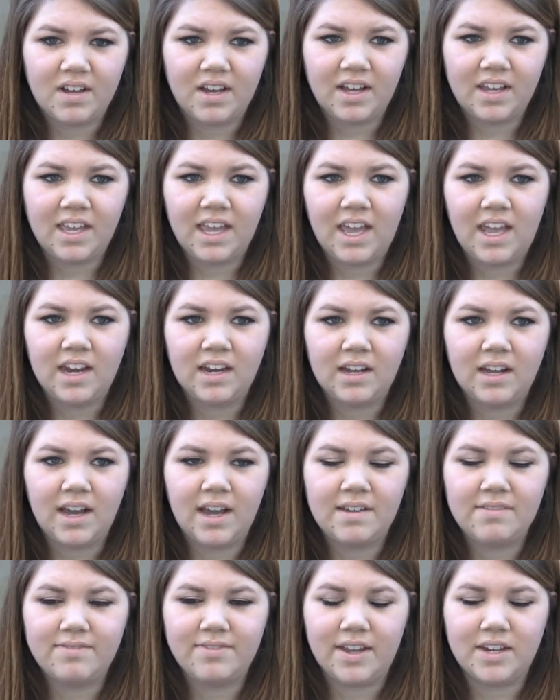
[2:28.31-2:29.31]
again,
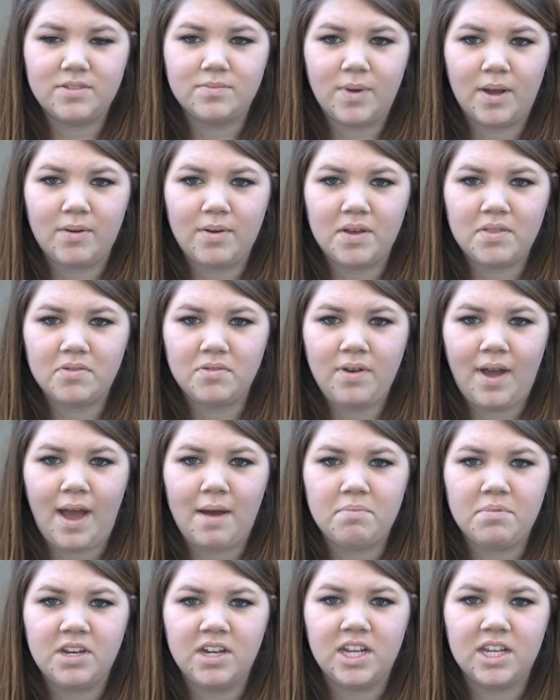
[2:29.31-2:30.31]
I faked my way through
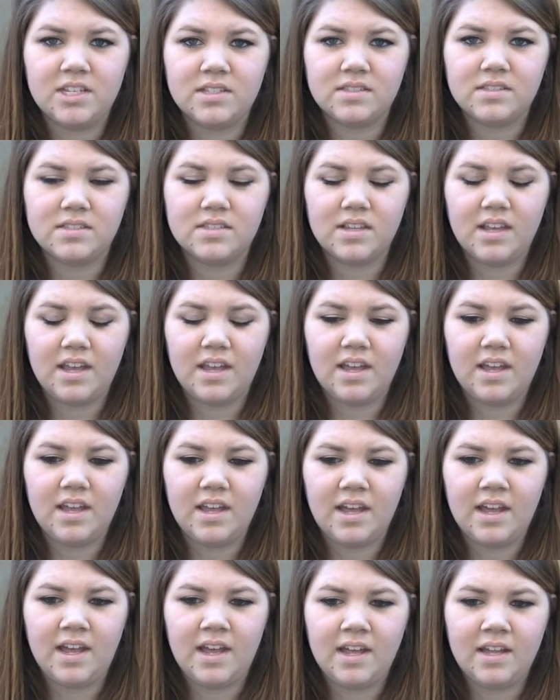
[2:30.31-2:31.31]
happiness
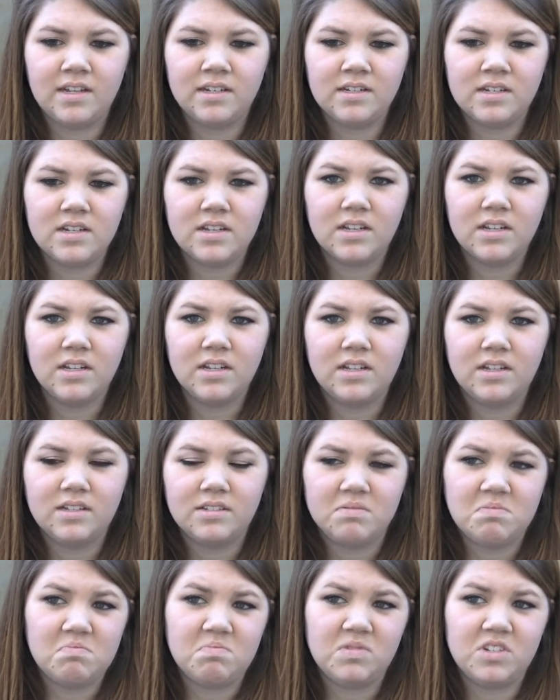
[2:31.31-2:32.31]
and
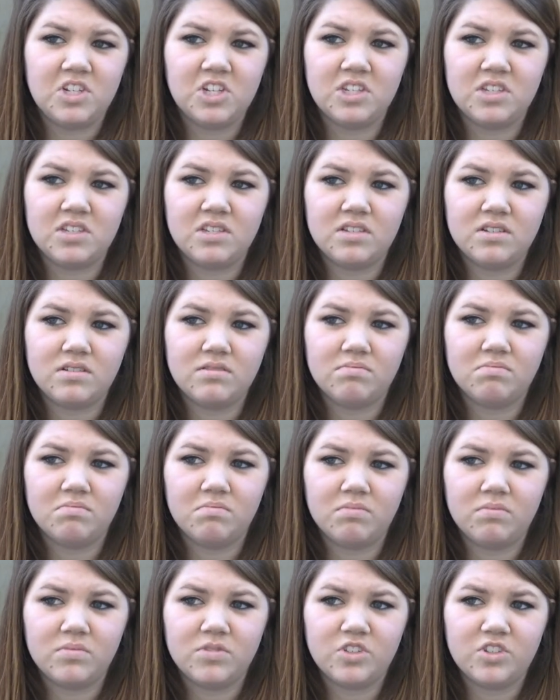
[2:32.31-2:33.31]
just
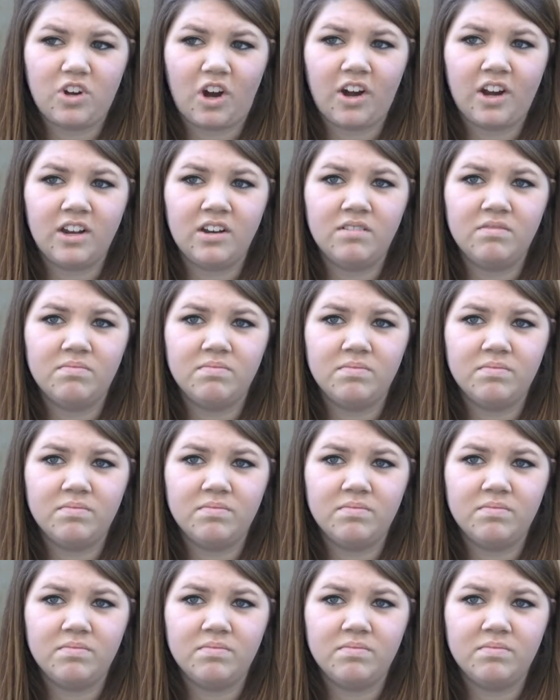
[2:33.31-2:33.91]
started